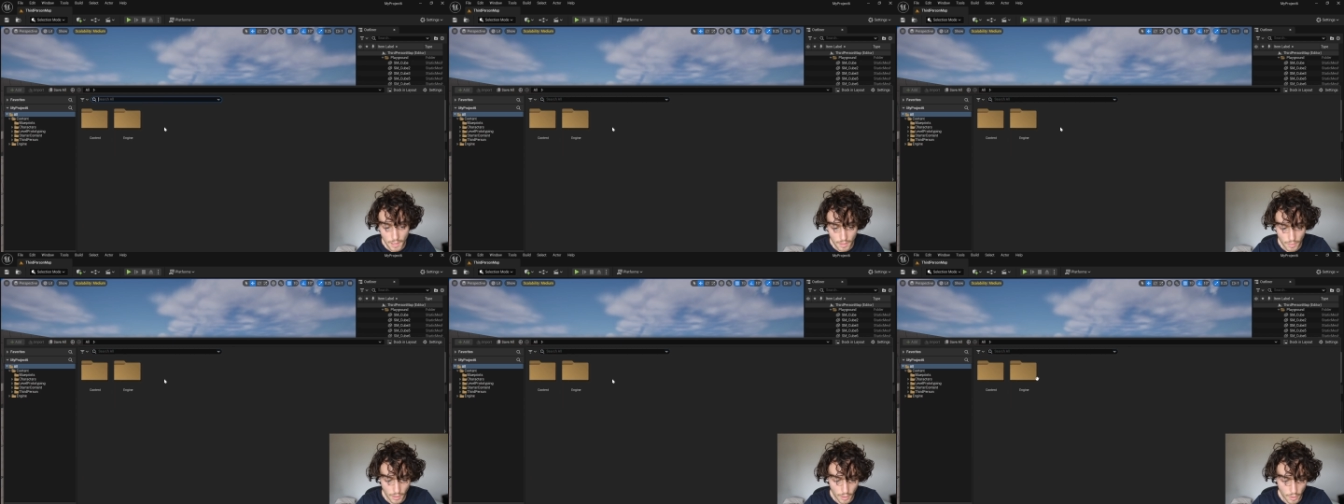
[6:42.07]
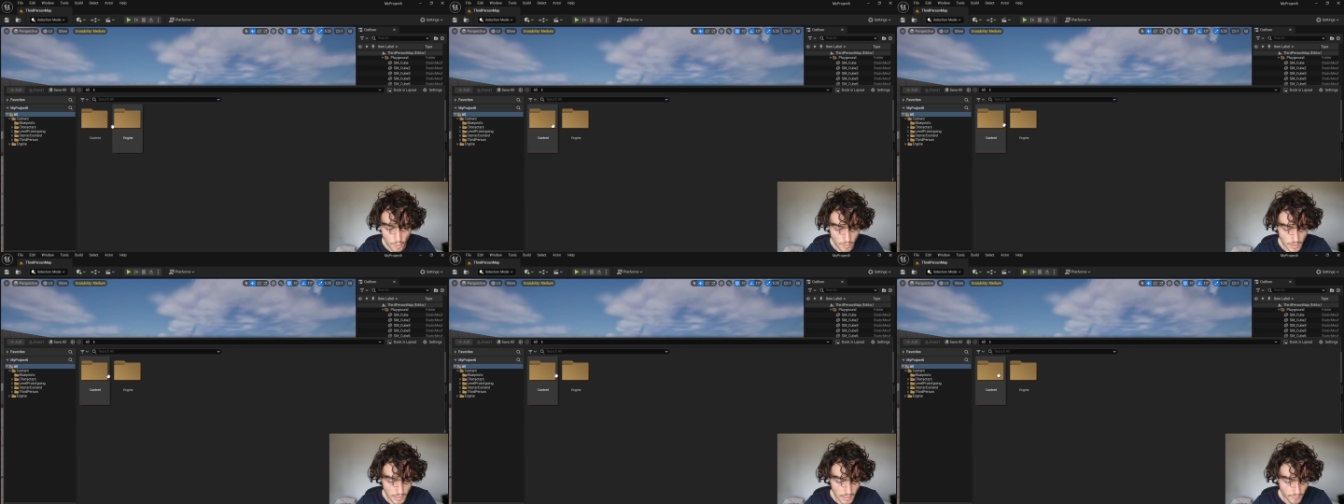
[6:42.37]
the
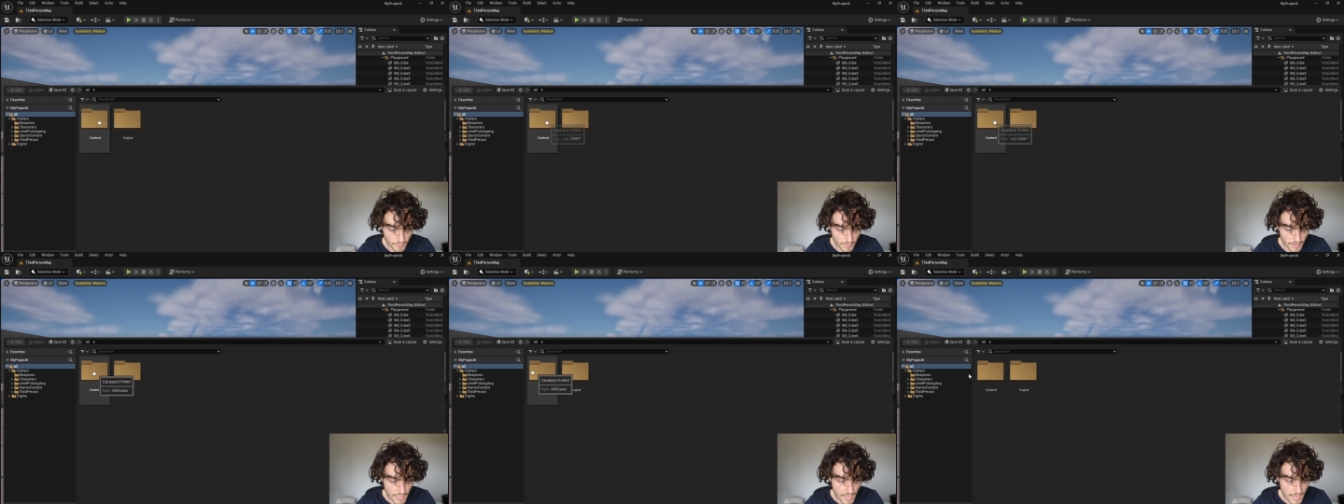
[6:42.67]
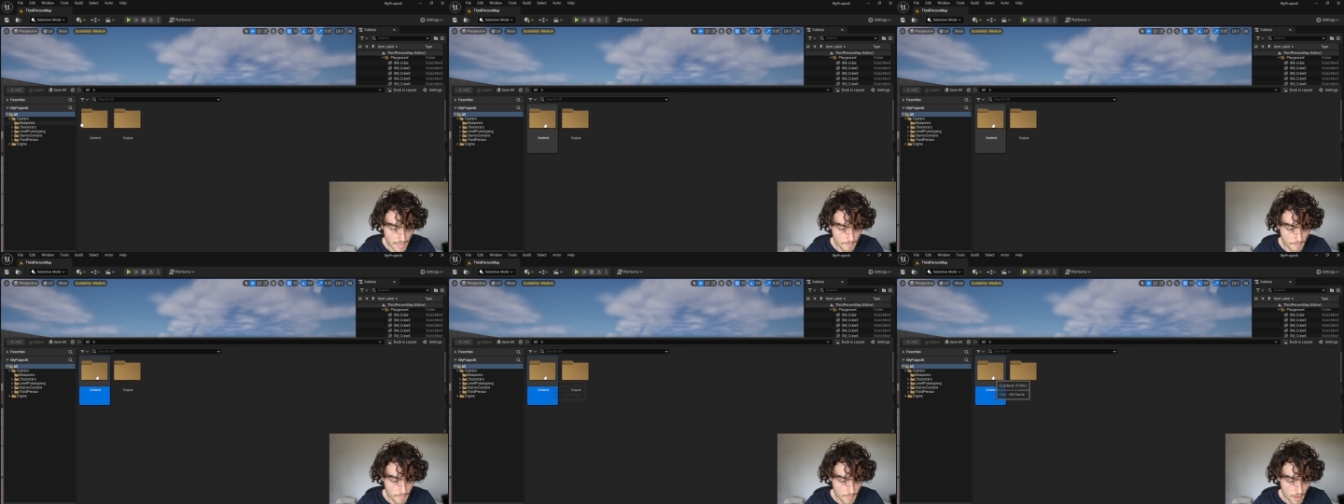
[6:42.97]
loading of the
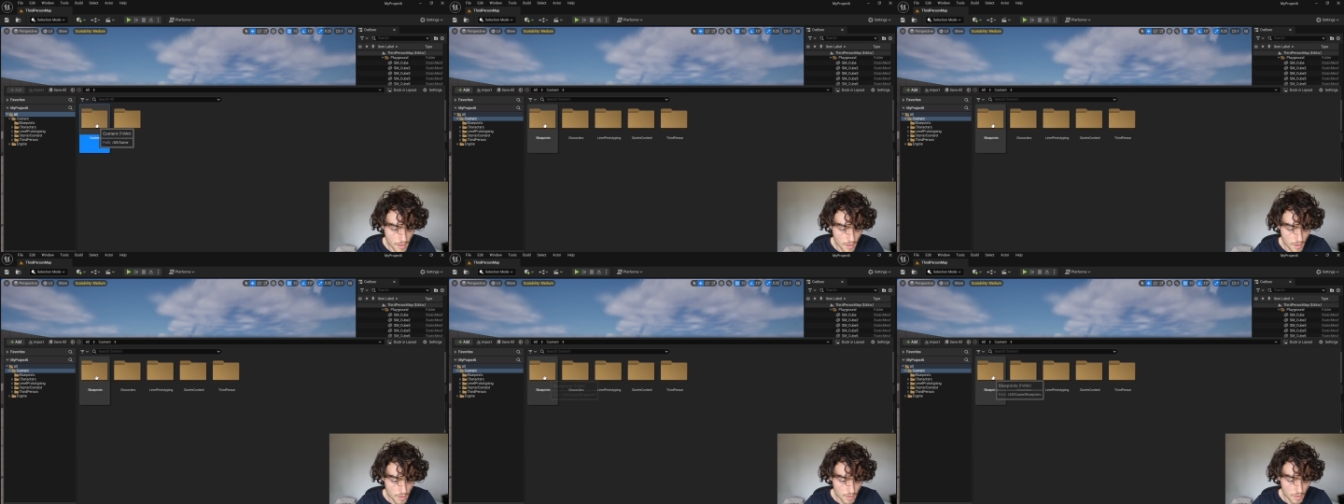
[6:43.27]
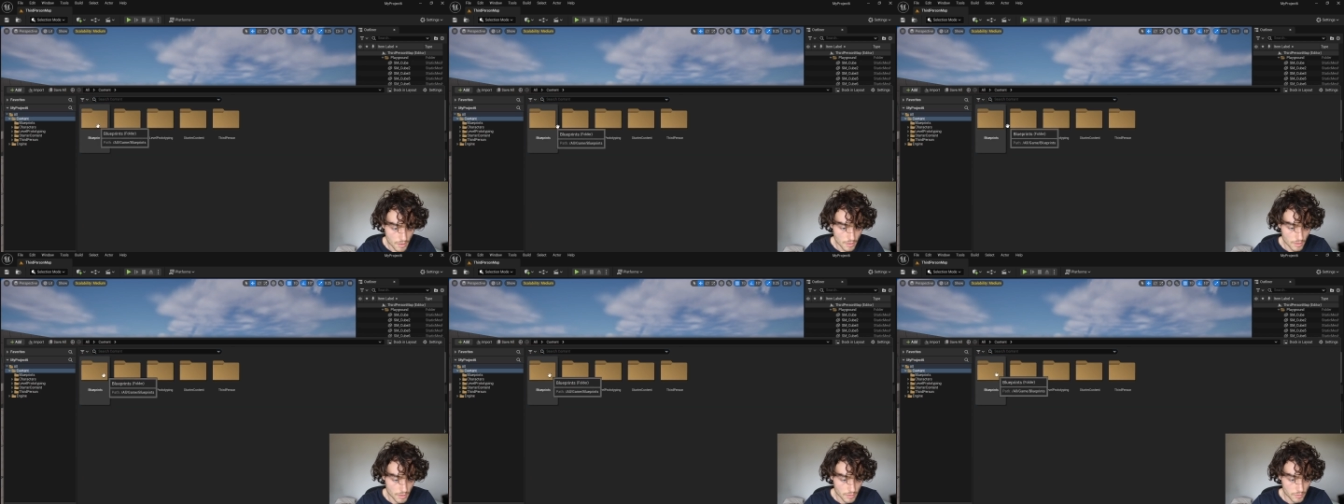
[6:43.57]
game.
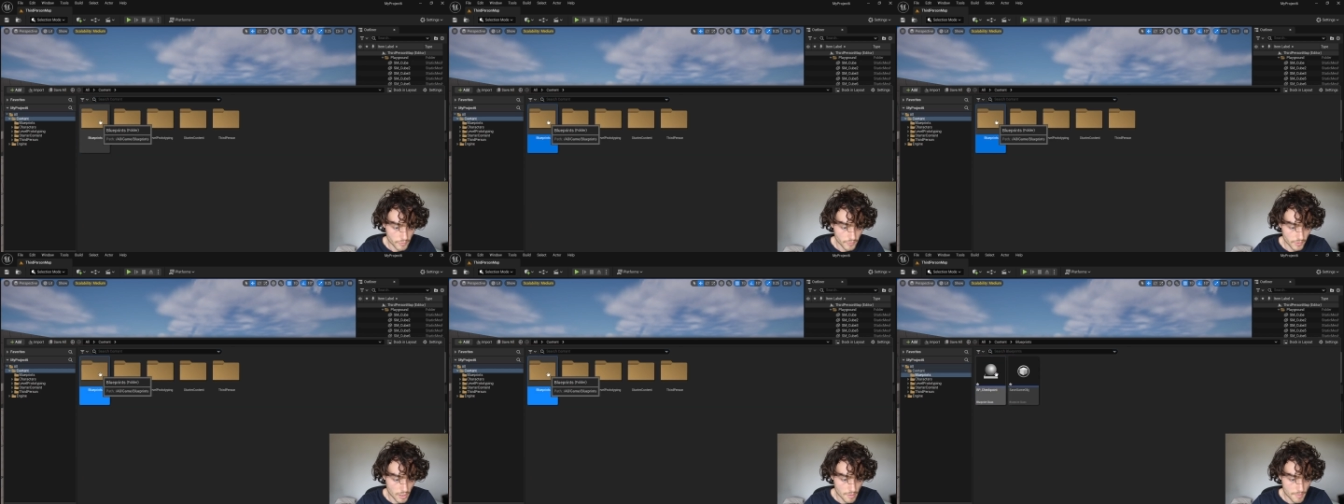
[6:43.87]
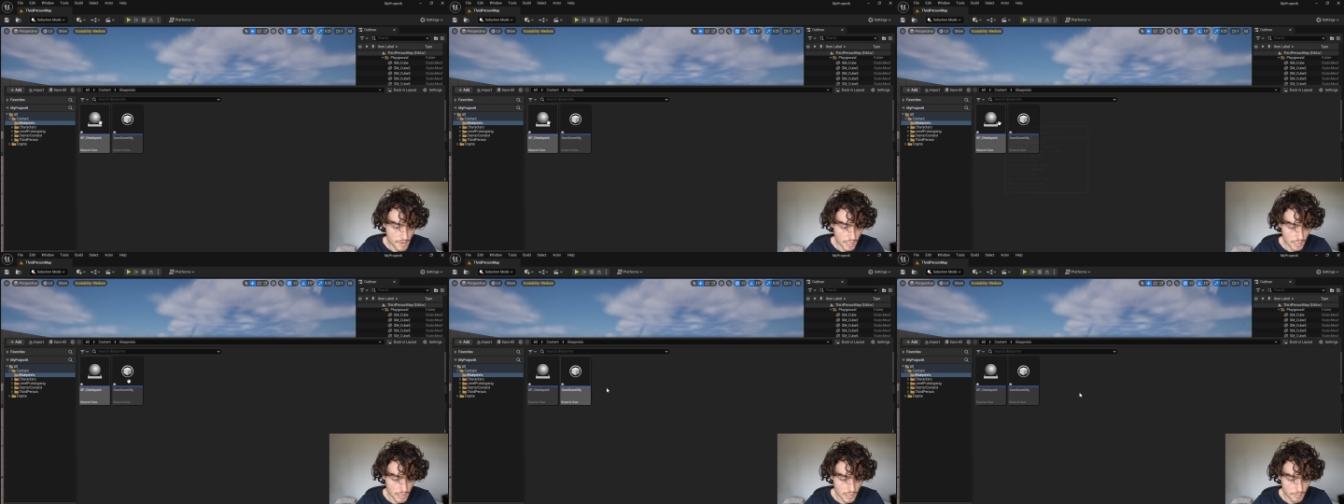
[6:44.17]
So if I go
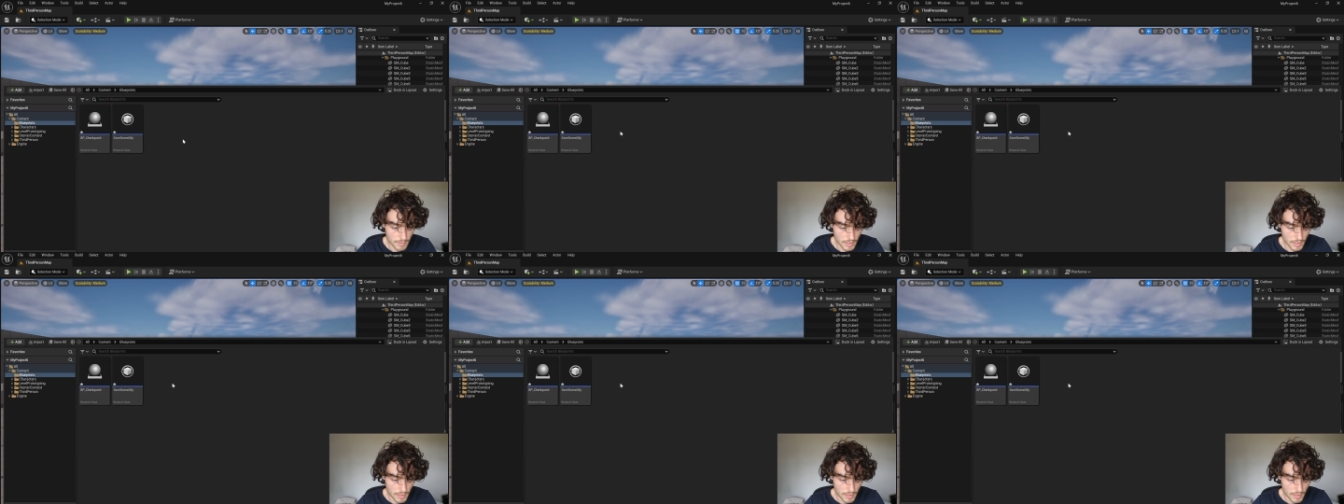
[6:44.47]
back into